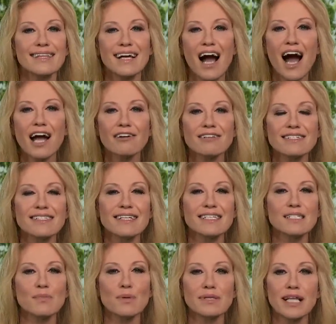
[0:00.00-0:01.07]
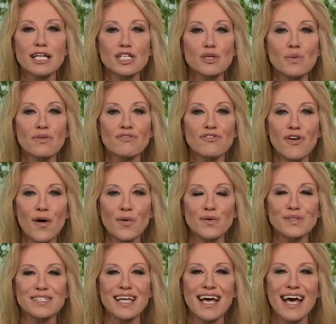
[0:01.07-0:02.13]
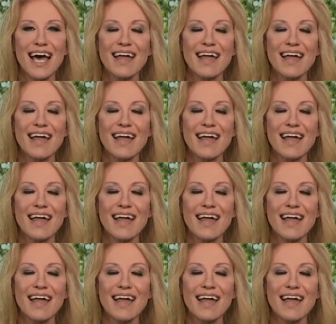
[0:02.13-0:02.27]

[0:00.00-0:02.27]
Congress needs to put that to a vote.